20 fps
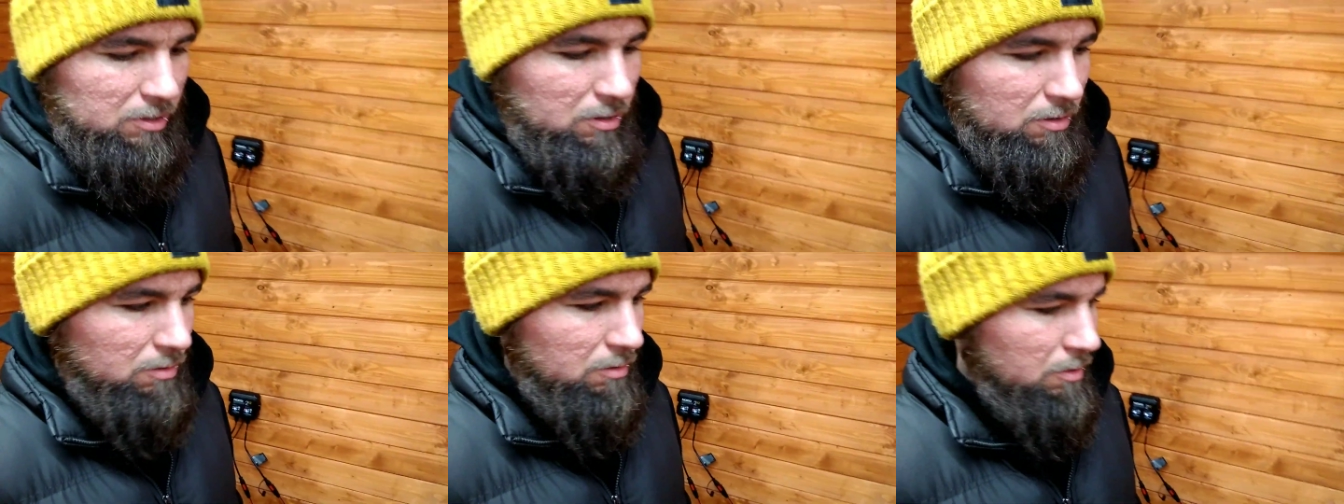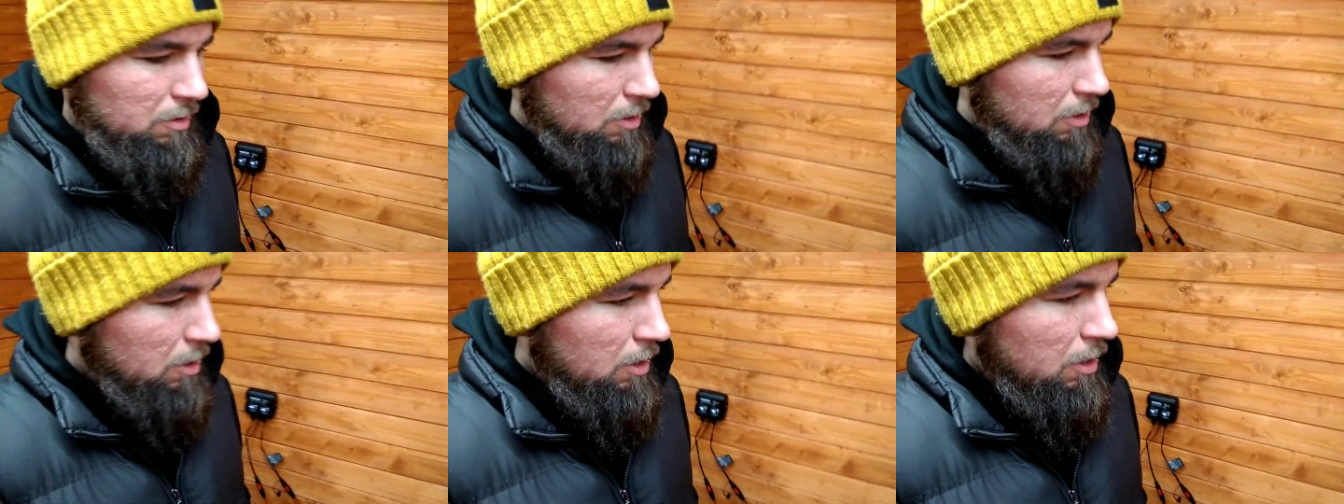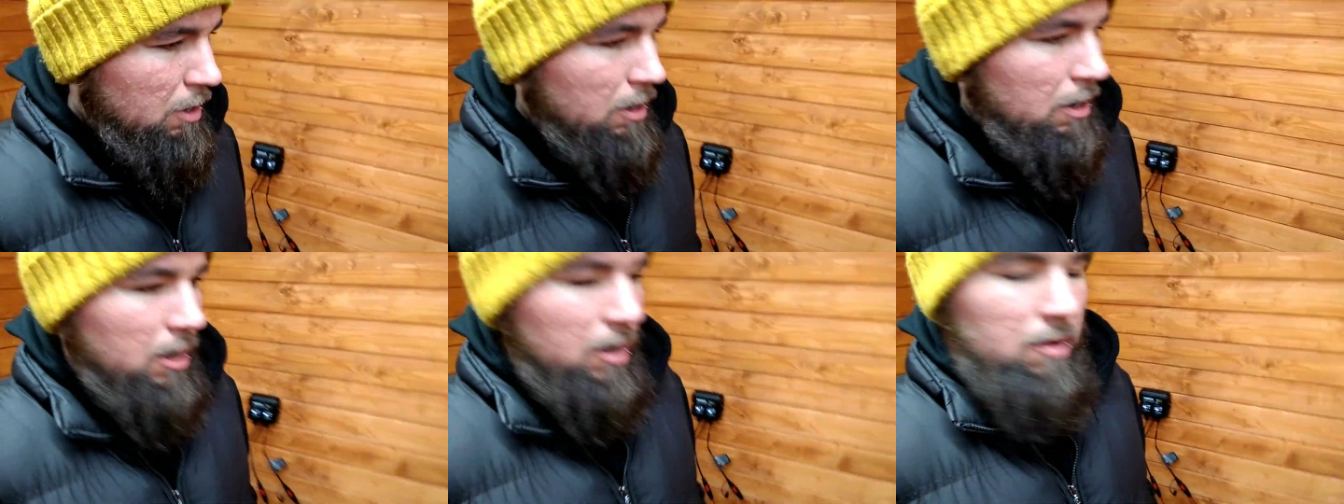to,
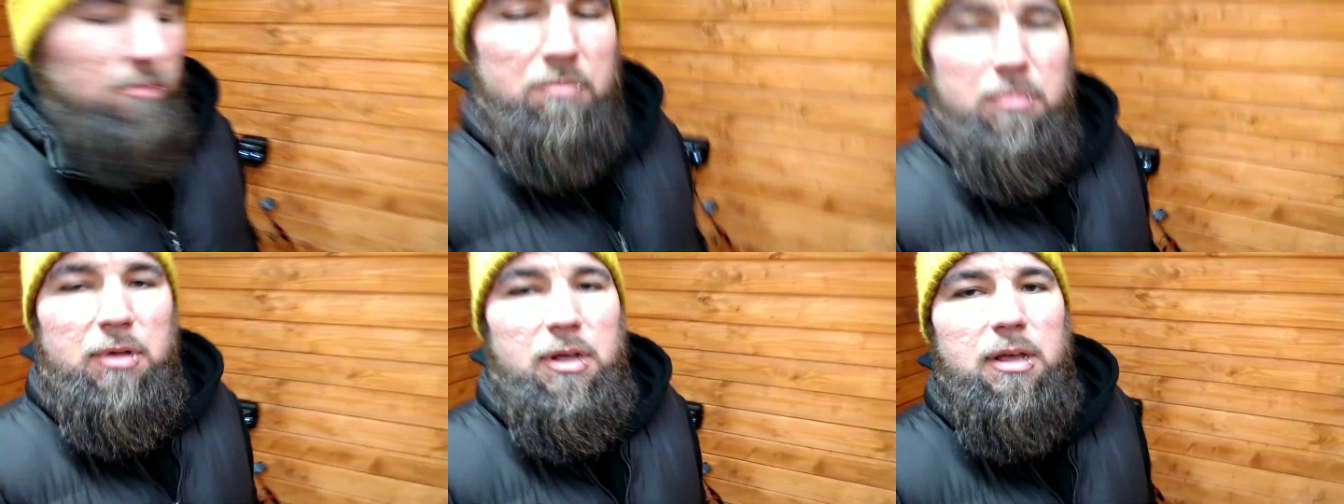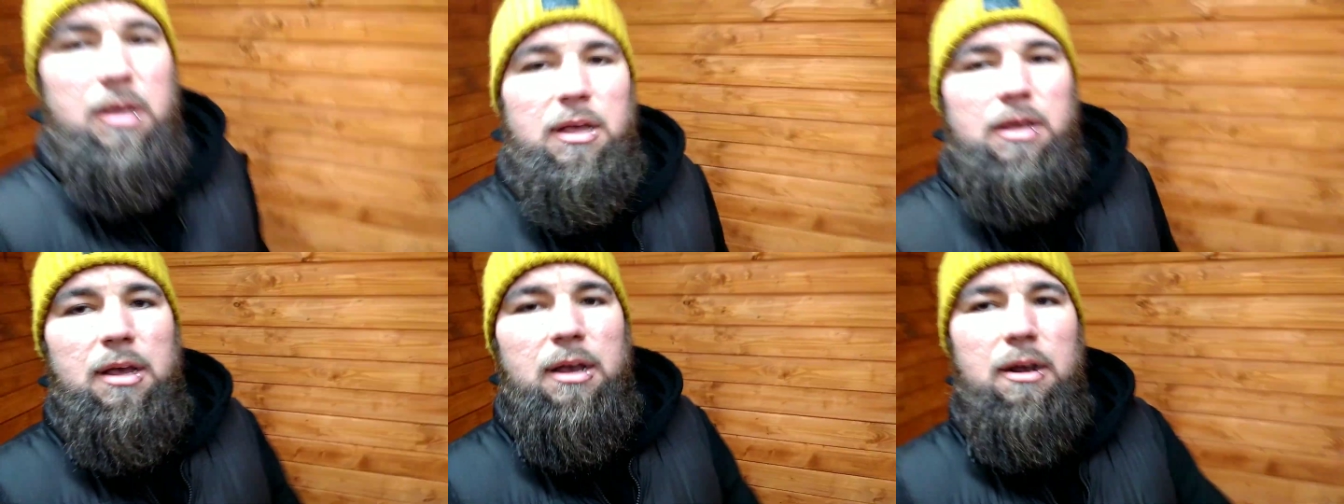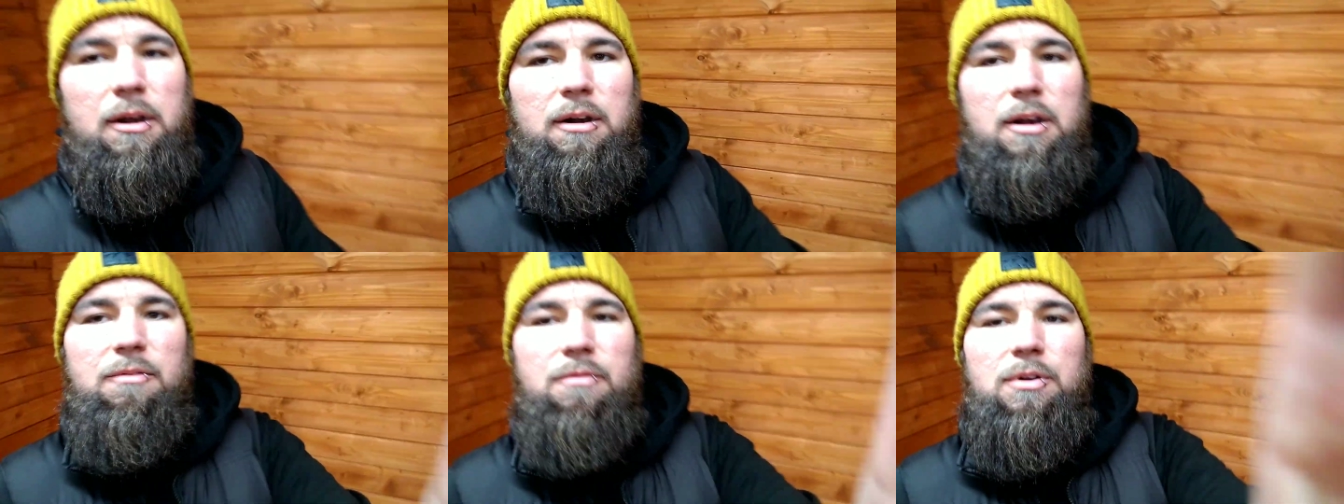um,
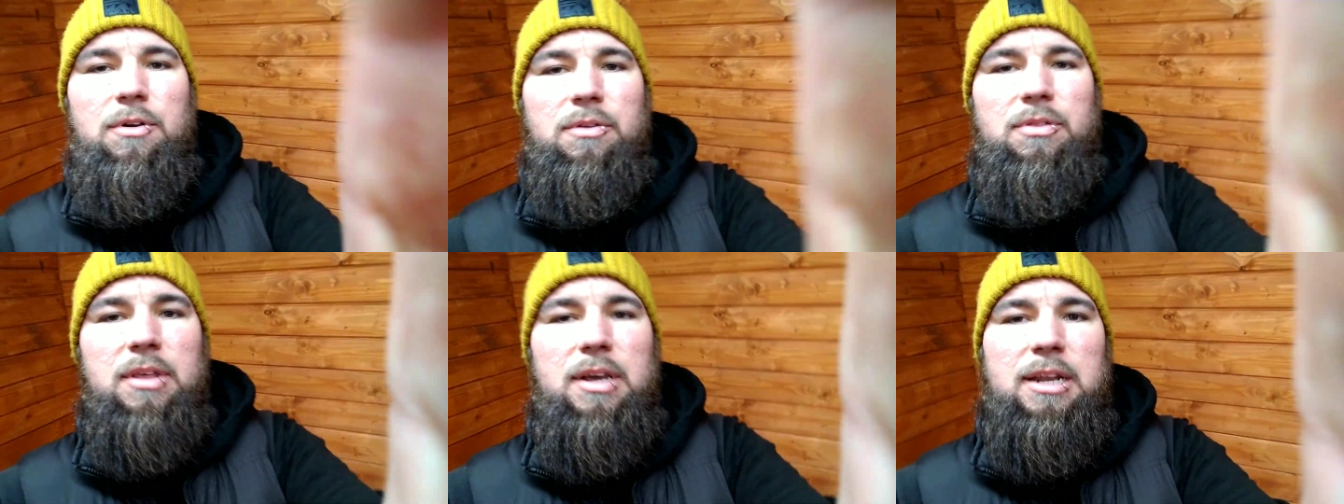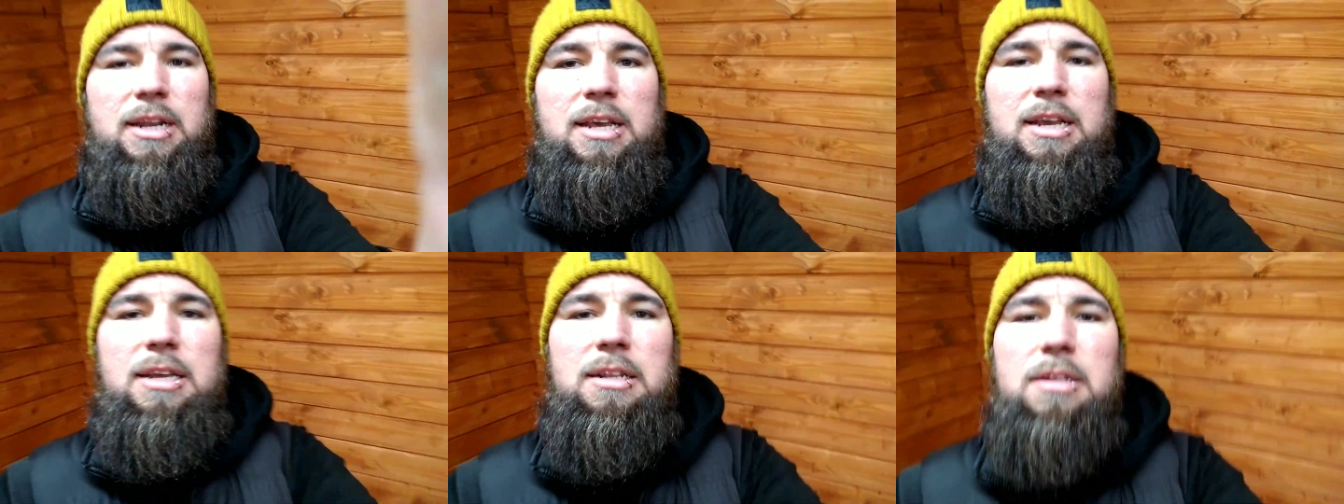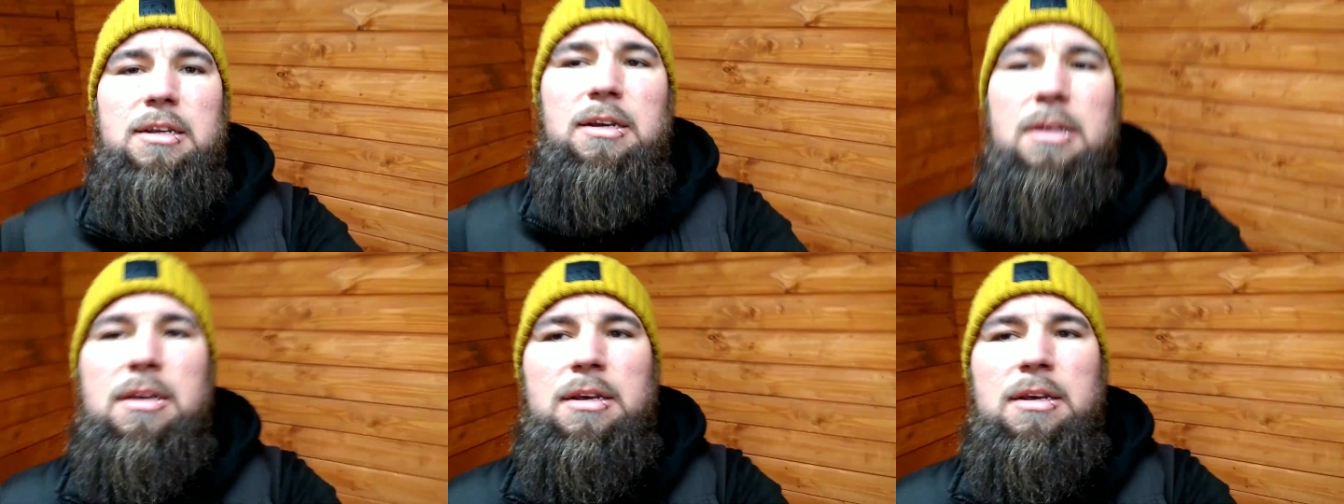however long they need